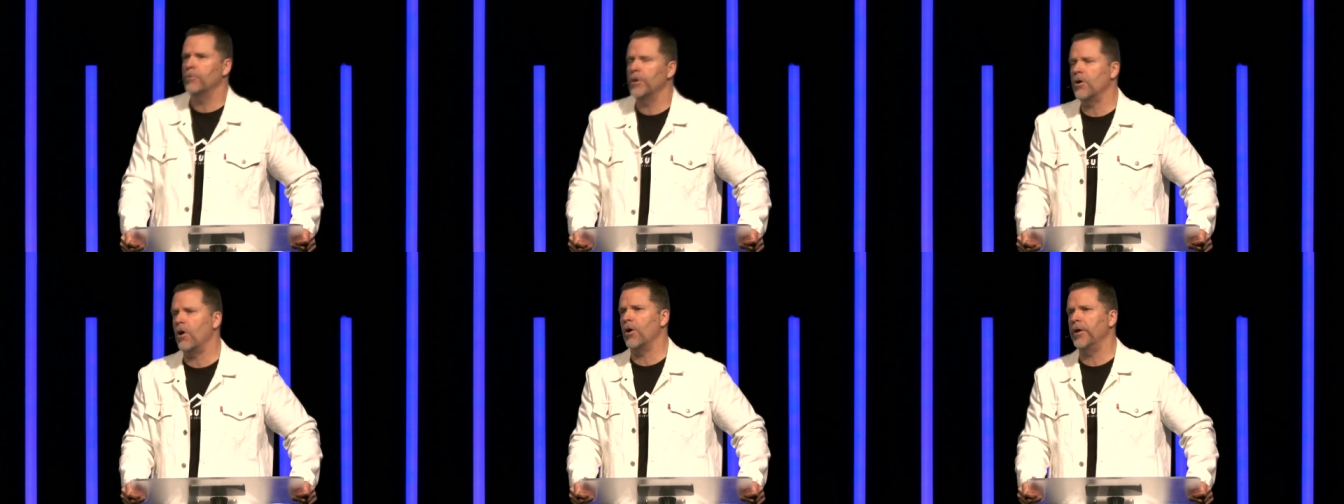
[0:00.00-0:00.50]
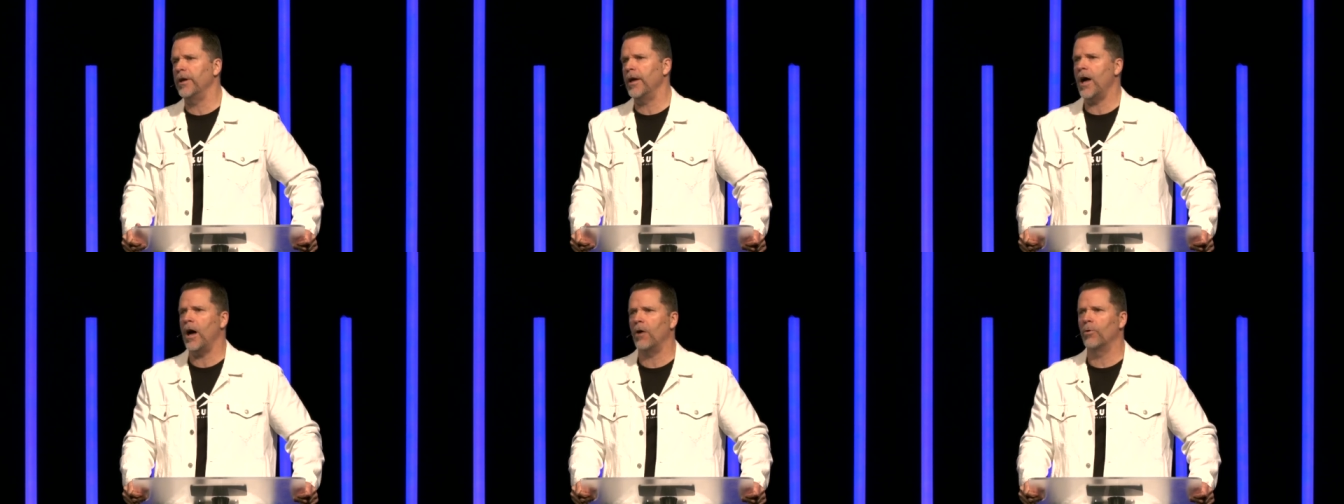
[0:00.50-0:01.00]

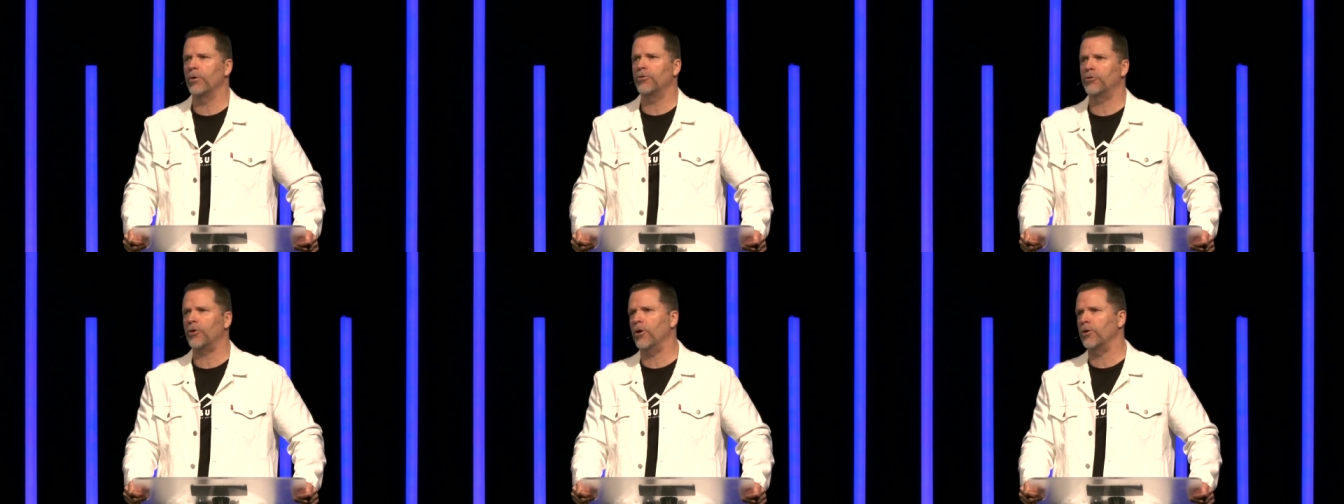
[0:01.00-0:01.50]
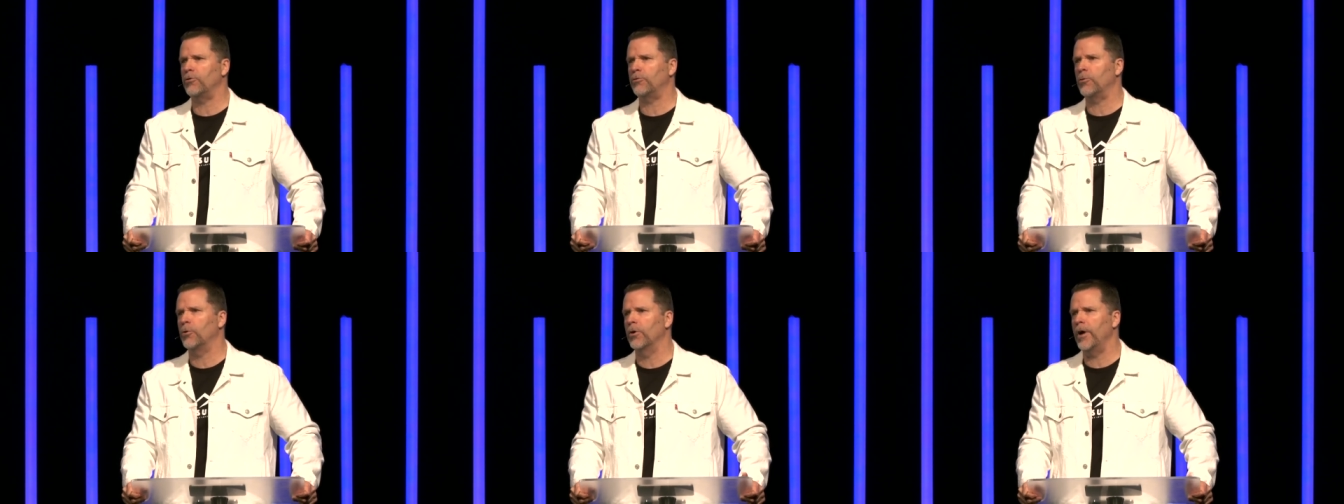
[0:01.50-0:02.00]
regarding our search
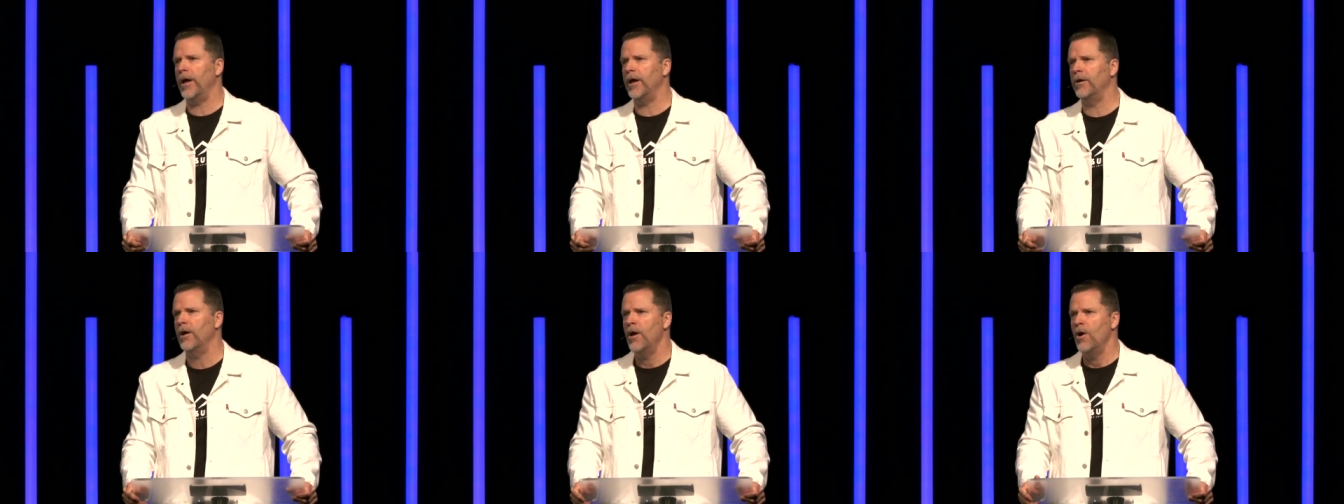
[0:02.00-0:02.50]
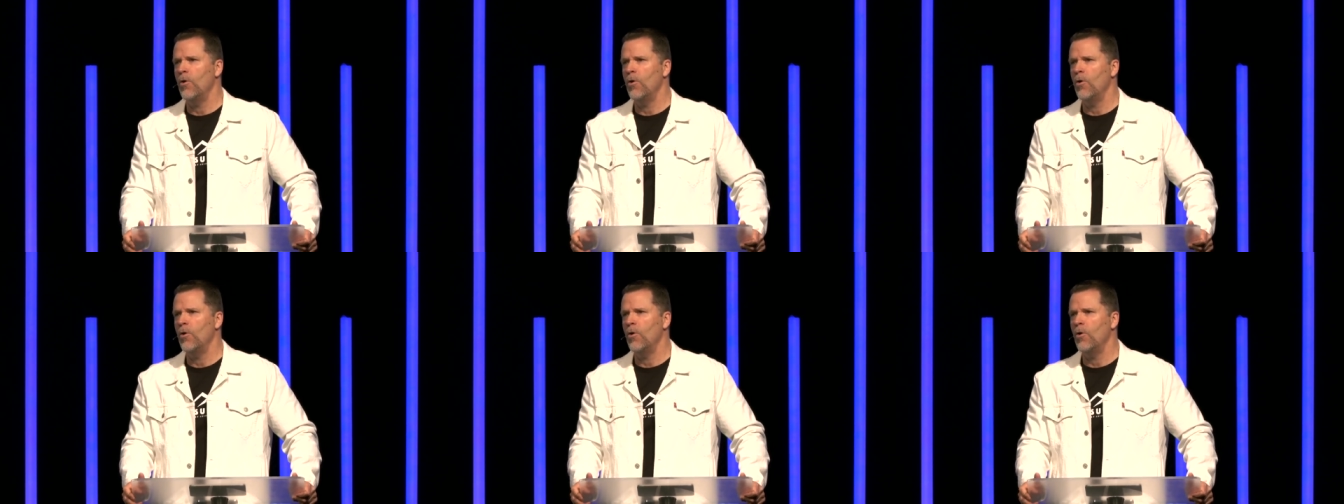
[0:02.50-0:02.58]
for a